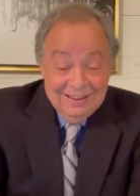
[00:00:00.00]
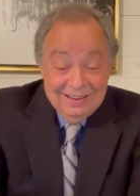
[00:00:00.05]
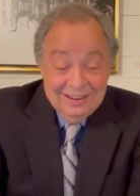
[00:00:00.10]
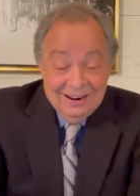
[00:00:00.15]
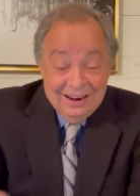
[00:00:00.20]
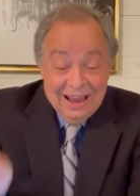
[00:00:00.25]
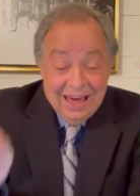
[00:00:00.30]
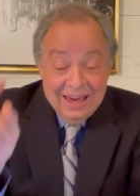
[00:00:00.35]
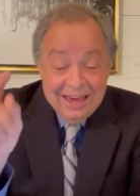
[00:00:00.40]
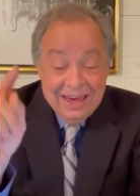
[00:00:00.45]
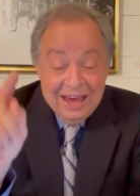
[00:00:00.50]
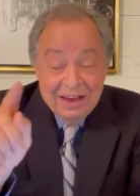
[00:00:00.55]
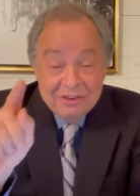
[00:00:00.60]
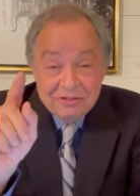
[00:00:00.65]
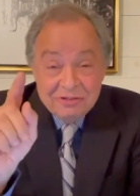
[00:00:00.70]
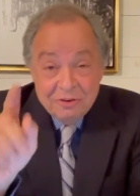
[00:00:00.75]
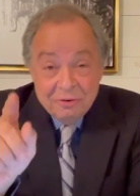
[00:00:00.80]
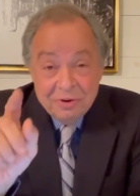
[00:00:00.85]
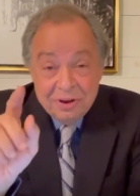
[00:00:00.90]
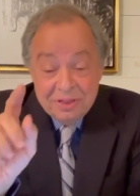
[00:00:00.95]
Like
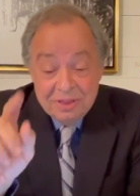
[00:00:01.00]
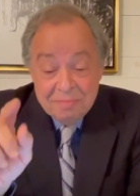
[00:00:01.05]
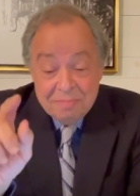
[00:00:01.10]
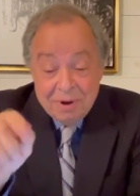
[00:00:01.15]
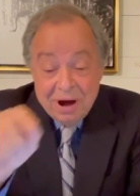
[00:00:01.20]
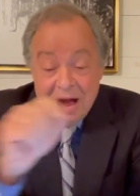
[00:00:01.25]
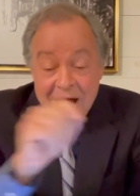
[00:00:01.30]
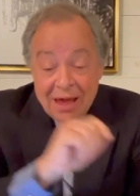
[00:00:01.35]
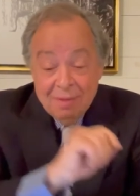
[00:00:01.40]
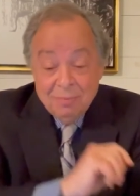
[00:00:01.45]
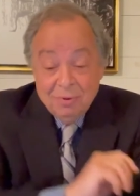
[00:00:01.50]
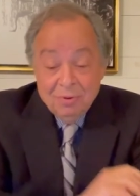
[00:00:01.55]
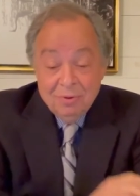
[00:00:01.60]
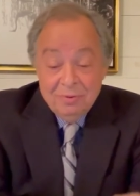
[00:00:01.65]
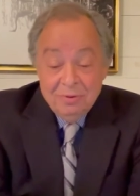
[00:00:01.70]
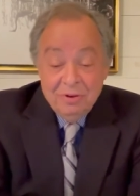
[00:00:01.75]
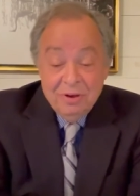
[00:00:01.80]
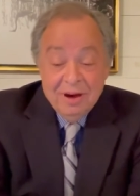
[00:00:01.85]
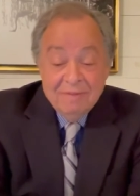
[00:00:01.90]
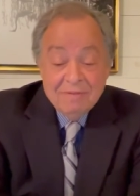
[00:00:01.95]
Esther in the Bible,
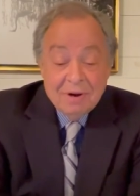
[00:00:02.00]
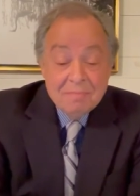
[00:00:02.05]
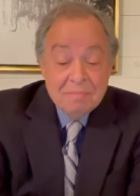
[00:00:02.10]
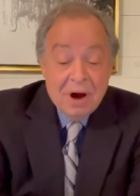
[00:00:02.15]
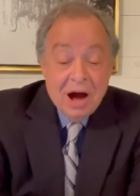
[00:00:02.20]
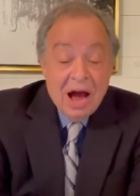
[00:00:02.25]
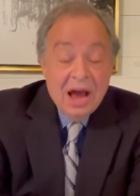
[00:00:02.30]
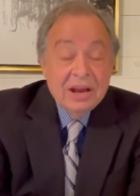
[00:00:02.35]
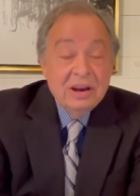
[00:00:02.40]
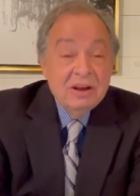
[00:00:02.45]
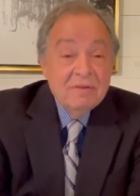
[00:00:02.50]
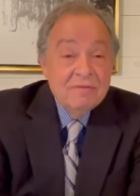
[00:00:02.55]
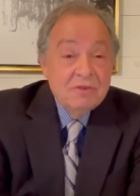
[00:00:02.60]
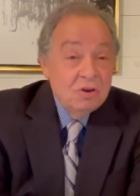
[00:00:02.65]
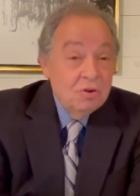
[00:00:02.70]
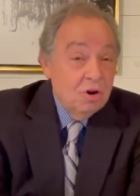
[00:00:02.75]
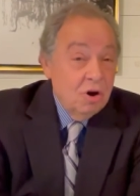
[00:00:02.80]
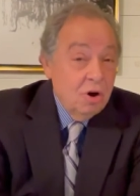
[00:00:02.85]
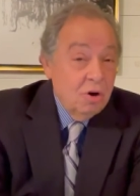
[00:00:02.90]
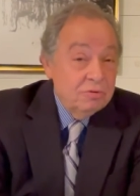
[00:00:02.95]
you have a mind of
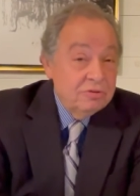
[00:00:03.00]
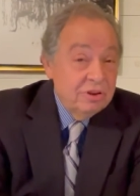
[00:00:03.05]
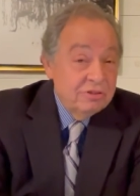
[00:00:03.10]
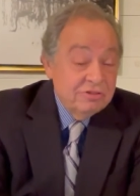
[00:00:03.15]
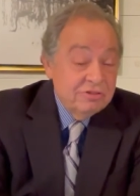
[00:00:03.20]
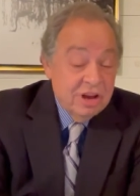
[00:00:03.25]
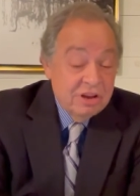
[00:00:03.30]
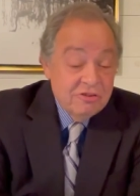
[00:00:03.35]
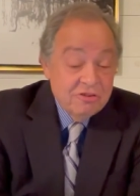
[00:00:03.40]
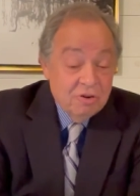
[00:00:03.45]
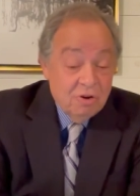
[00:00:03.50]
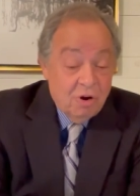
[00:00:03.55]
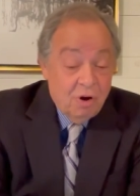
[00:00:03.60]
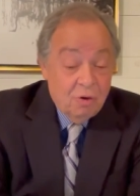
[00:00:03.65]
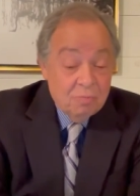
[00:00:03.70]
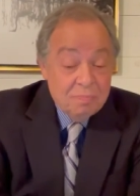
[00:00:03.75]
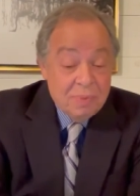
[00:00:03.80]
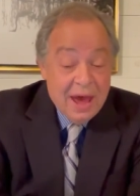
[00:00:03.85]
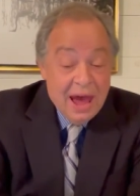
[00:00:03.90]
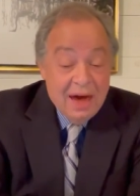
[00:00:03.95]
your own to set your
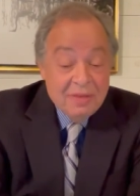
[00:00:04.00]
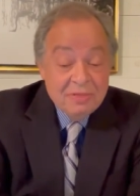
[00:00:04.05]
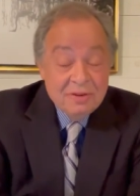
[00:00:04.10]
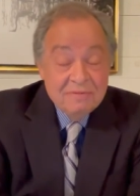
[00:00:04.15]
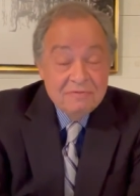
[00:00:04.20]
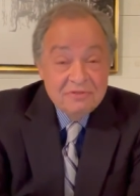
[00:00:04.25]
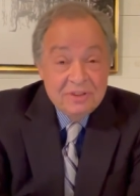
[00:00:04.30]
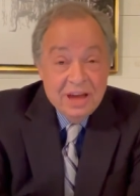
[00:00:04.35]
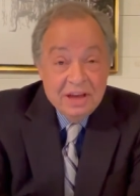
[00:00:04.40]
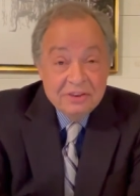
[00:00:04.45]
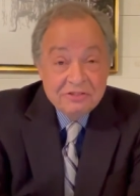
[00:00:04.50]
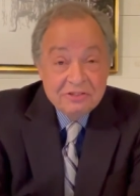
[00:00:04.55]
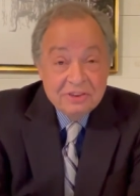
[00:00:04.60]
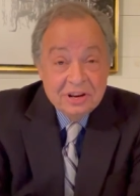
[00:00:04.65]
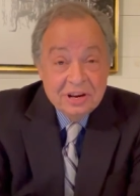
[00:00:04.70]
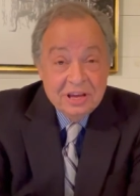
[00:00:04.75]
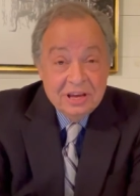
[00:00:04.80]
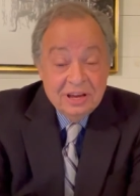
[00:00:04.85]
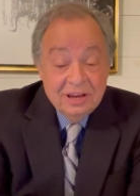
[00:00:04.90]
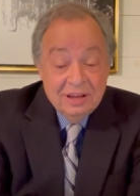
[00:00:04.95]
own path of
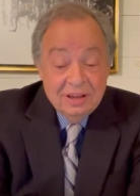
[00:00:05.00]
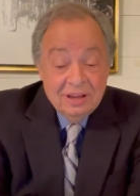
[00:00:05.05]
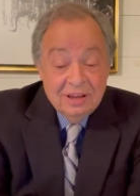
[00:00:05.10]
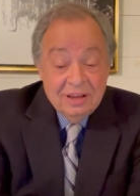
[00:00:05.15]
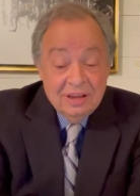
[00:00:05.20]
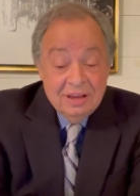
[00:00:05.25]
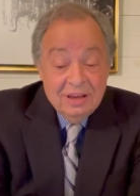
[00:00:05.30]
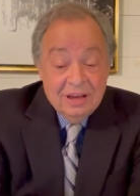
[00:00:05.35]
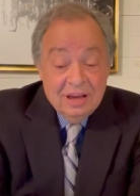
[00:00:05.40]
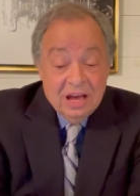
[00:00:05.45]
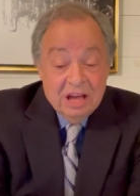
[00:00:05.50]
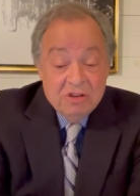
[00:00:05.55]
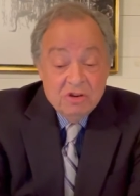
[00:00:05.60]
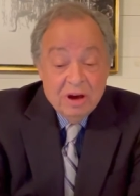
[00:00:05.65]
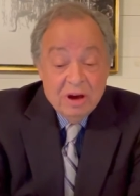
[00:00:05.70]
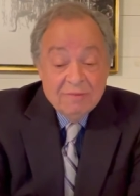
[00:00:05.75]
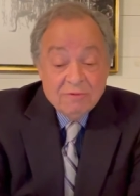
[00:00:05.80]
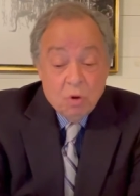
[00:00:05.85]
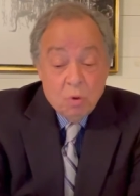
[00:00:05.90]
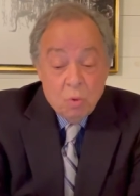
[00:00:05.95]
destiny. And you
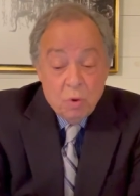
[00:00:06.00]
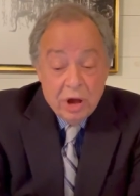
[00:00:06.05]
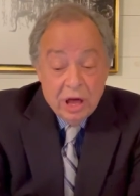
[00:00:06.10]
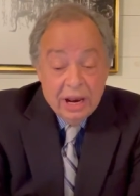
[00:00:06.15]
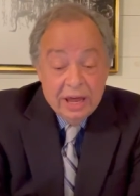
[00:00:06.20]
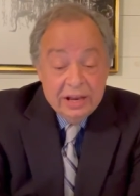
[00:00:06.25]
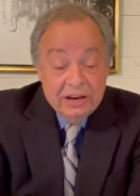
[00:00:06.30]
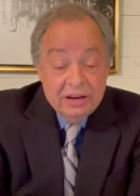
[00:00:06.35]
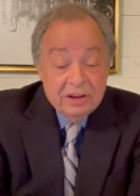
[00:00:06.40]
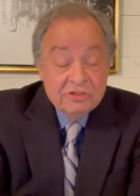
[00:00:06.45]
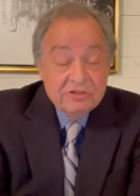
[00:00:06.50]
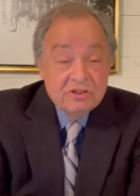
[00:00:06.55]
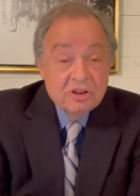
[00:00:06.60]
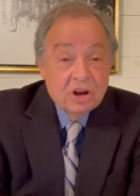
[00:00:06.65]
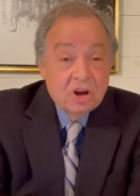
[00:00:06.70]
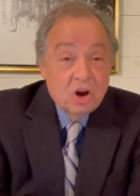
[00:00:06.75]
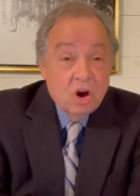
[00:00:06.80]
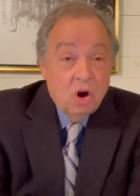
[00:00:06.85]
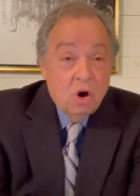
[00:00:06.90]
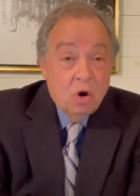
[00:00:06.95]
have a willingness to
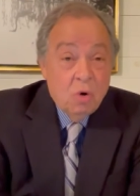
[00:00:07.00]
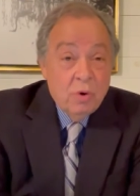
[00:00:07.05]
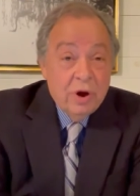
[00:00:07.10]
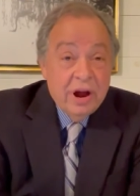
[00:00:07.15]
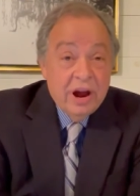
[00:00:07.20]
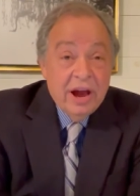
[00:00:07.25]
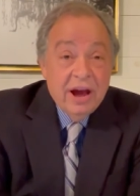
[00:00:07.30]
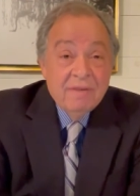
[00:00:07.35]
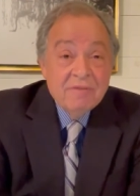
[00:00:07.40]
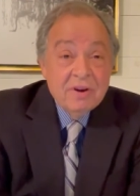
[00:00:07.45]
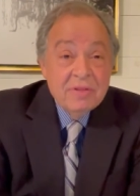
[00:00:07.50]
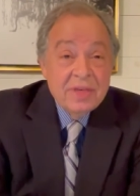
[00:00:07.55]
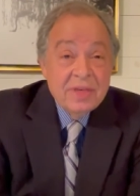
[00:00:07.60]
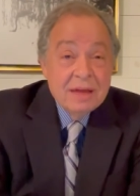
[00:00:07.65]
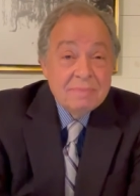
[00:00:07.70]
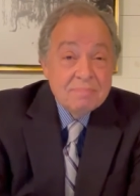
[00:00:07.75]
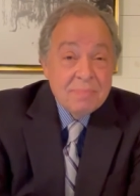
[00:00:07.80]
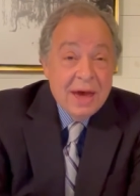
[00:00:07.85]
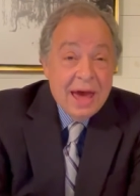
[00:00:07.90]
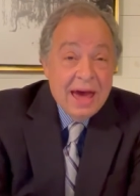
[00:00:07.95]
go wherever
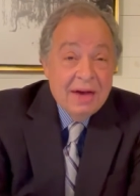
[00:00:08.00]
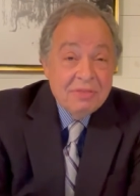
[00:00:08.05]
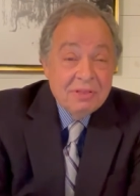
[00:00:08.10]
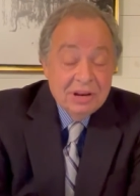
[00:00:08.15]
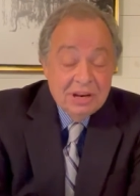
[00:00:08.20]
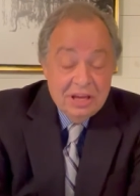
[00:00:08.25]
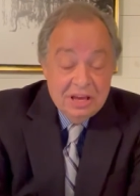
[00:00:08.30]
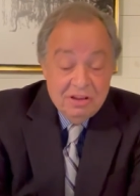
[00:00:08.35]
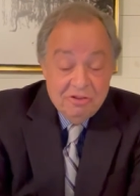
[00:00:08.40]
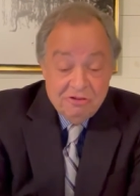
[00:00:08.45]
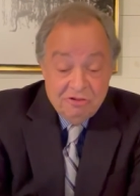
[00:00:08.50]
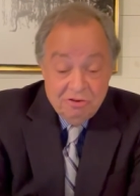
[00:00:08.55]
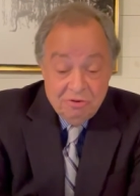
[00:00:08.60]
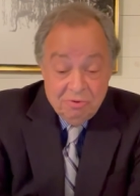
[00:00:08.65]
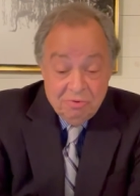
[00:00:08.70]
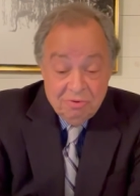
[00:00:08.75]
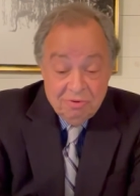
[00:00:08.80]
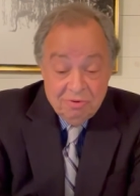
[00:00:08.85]
that path leads you.